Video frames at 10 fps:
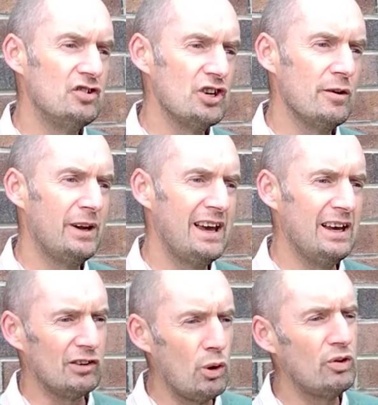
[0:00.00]

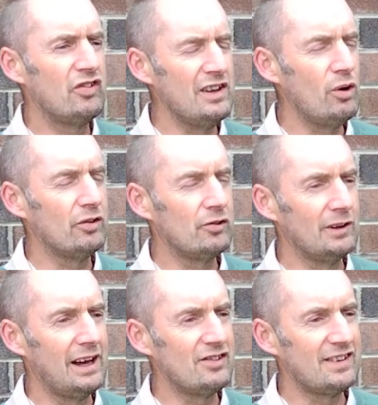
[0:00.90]
germinate, as long as they're not
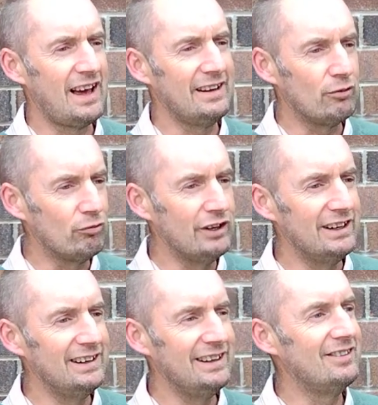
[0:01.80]
sort of like sat in a
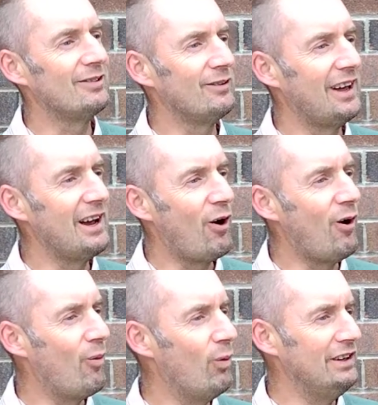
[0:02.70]
really sort of like
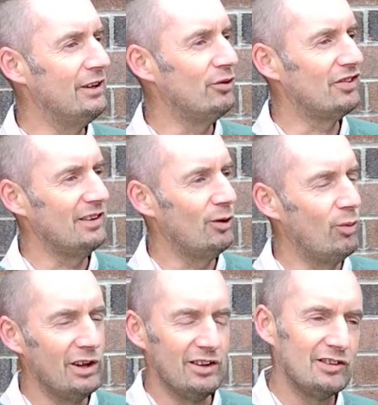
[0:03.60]
hot windowsill
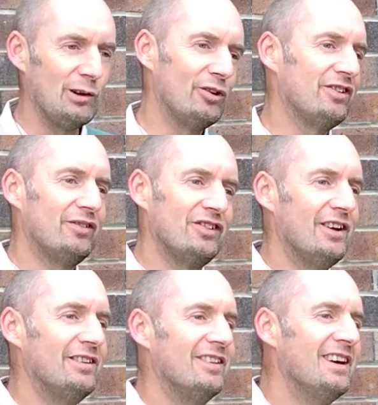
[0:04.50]
where there's lots of
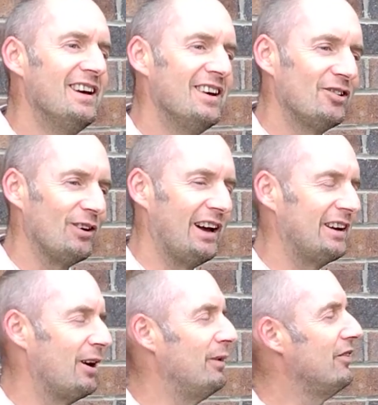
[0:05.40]
sun sort of
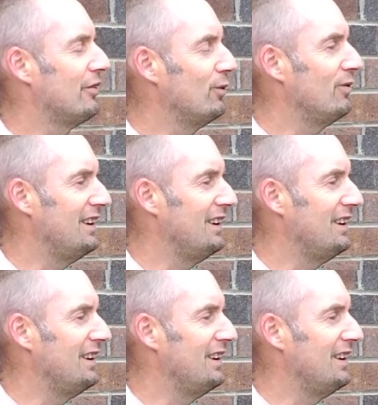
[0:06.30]
like coming through